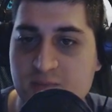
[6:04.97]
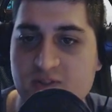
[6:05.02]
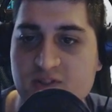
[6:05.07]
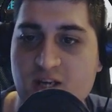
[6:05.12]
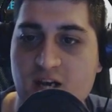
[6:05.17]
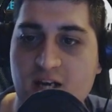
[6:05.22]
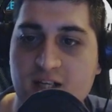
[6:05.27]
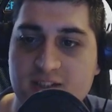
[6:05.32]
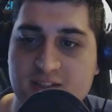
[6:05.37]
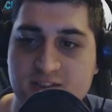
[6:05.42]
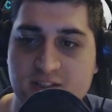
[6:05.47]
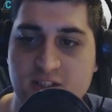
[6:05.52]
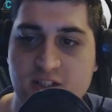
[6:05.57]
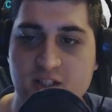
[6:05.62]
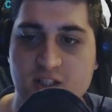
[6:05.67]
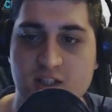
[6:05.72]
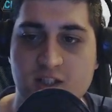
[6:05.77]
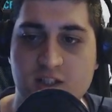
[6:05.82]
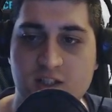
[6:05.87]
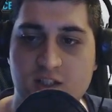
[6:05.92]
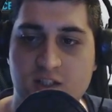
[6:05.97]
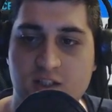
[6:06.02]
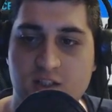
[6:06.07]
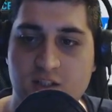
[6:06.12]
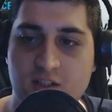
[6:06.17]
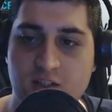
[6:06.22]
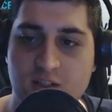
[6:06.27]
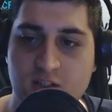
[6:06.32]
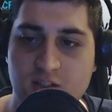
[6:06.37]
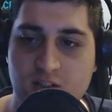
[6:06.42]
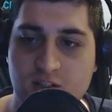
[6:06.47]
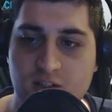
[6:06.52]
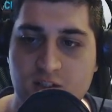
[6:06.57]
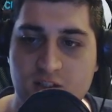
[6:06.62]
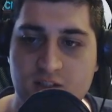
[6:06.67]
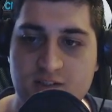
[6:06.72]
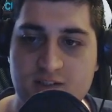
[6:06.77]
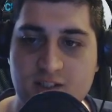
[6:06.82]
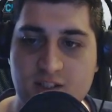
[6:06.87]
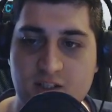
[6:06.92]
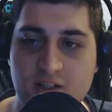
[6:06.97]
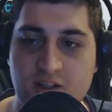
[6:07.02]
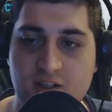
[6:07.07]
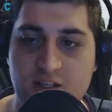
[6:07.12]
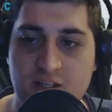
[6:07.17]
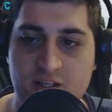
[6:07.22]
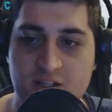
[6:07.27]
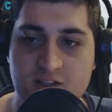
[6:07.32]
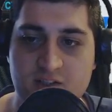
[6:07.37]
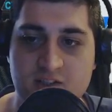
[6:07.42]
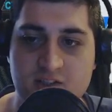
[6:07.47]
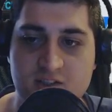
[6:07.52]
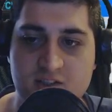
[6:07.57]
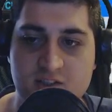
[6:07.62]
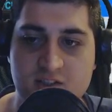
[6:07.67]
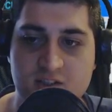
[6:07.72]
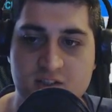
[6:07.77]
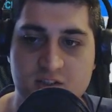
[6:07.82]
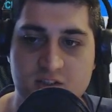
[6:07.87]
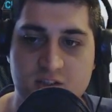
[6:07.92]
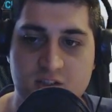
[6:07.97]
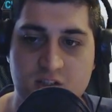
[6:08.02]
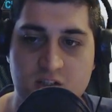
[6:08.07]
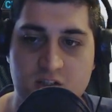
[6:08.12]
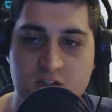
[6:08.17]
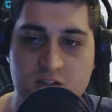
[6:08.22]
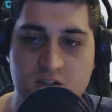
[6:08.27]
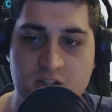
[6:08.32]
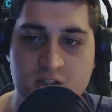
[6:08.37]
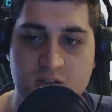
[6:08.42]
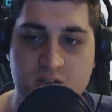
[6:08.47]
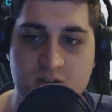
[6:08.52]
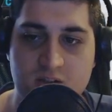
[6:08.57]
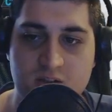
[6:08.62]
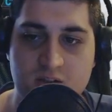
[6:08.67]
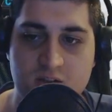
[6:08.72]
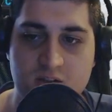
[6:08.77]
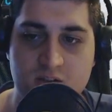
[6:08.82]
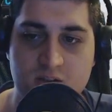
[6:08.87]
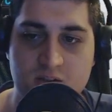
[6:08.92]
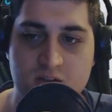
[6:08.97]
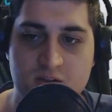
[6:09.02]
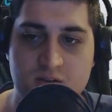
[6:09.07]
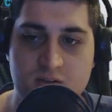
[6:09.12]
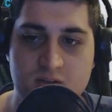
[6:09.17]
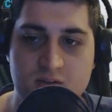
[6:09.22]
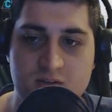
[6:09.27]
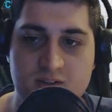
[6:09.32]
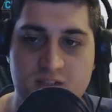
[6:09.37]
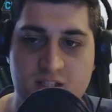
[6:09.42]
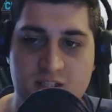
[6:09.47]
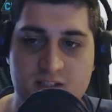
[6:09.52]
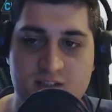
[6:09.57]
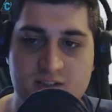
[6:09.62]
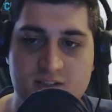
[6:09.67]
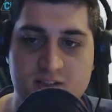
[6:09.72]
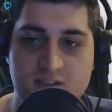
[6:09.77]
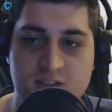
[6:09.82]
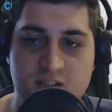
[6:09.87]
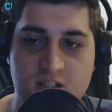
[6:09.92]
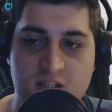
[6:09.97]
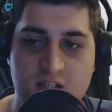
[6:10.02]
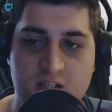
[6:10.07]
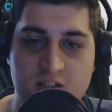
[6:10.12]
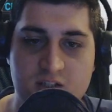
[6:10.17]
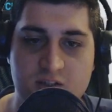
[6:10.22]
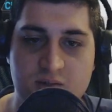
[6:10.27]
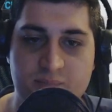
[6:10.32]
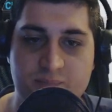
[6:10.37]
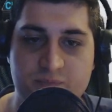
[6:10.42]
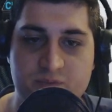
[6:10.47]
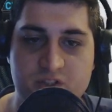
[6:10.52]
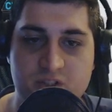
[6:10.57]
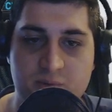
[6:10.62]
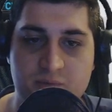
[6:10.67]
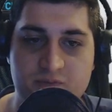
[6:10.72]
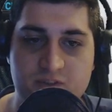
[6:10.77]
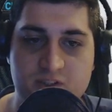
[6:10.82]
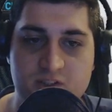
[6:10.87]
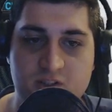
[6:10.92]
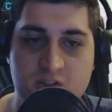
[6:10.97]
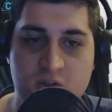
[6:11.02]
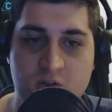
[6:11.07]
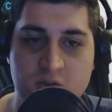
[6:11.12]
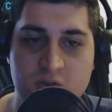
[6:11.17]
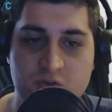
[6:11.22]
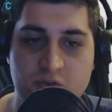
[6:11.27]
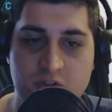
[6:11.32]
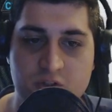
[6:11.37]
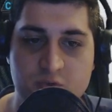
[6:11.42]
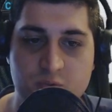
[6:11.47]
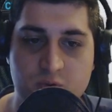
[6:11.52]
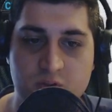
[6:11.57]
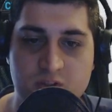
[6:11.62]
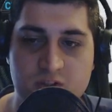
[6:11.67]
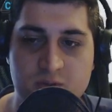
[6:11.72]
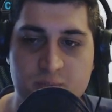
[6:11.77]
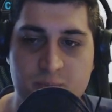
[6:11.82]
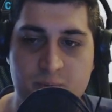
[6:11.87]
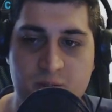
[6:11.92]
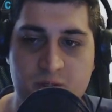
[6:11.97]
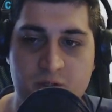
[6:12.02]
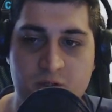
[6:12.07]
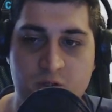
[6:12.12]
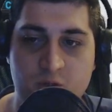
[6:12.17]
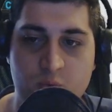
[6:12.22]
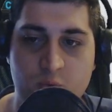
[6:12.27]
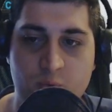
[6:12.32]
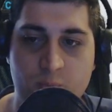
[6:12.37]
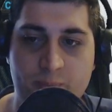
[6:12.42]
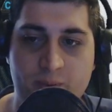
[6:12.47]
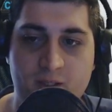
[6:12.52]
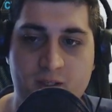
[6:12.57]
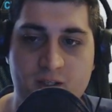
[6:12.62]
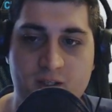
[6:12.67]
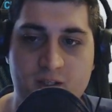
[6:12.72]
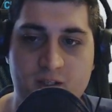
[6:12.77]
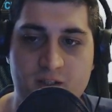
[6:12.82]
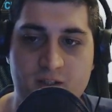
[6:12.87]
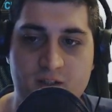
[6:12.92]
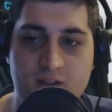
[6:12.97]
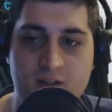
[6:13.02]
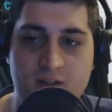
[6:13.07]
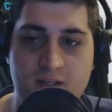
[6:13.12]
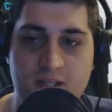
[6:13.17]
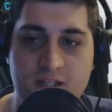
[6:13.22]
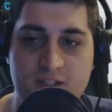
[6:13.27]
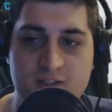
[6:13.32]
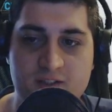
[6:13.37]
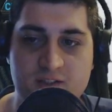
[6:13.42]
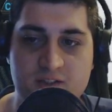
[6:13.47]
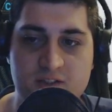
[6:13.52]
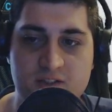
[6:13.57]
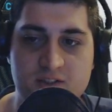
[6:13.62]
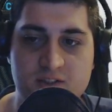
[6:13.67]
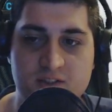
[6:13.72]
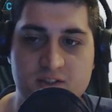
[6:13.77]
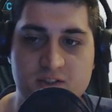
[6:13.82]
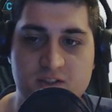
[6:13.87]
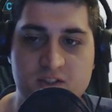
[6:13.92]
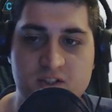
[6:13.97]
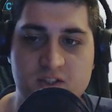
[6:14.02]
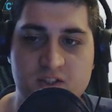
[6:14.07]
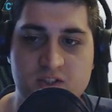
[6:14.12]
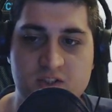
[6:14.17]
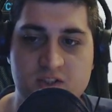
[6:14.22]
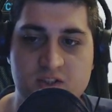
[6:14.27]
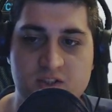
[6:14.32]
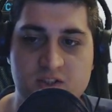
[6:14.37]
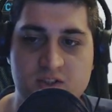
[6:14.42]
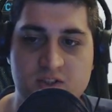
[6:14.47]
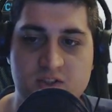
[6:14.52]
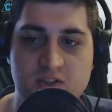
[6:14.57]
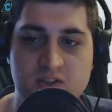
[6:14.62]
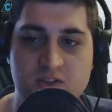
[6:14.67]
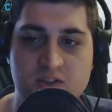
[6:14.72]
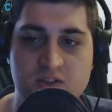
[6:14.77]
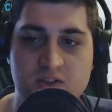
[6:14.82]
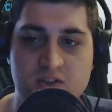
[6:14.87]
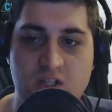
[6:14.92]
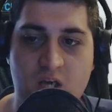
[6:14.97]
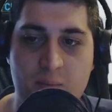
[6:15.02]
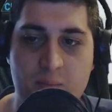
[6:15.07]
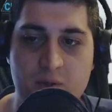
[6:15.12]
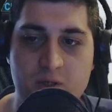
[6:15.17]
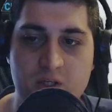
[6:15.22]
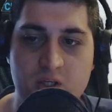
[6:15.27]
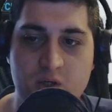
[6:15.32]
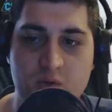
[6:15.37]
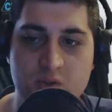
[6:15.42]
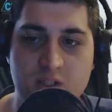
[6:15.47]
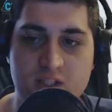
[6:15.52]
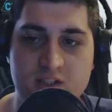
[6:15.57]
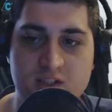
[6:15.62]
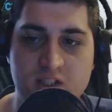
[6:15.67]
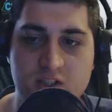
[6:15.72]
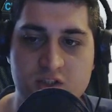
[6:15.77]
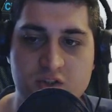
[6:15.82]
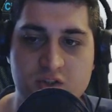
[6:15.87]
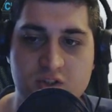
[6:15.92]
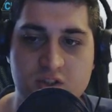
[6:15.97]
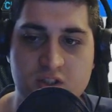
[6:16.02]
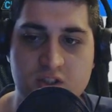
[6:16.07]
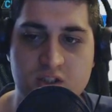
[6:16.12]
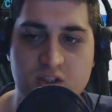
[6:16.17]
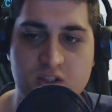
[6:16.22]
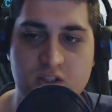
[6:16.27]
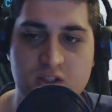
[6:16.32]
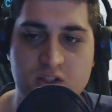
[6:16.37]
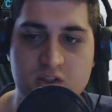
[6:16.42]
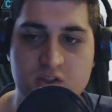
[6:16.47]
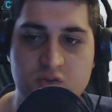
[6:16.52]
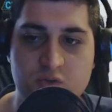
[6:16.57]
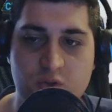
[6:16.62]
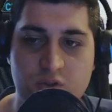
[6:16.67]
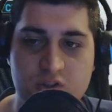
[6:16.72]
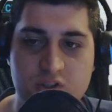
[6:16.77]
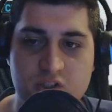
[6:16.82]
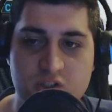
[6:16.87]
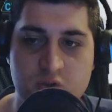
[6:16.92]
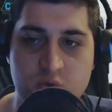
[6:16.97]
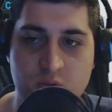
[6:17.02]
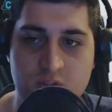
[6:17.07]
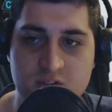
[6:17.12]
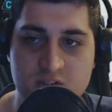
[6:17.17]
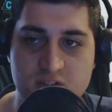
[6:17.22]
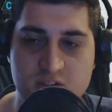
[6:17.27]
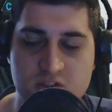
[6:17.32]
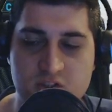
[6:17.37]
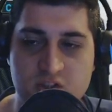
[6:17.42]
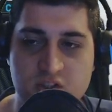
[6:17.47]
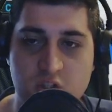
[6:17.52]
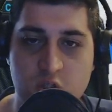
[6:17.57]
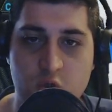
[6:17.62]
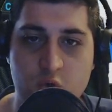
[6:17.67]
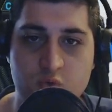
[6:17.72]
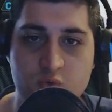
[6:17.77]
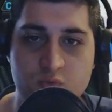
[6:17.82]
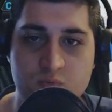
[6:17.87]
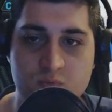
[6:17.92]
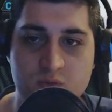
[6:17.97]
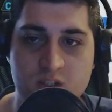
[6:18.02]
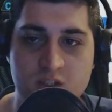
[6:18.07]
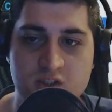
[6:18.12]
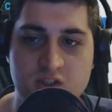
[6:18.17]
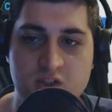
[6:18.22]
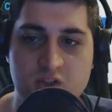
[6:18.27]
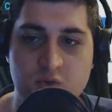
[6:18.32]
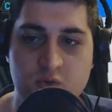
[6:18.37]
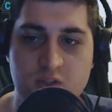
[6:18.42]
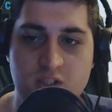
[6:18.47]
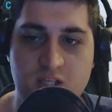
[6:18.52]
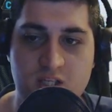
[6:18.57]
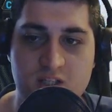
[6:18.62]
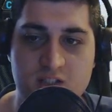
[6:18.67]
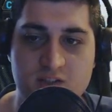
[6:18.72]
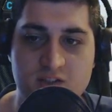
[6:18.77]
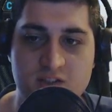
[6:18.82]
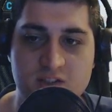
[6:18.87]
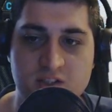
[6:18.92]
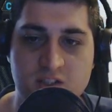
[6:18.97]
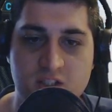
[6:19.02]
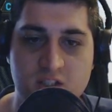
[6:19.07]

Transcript: that the earliest dates um, some of these contracts will expire on will be next summer. No, that's actually 2020. So in two years,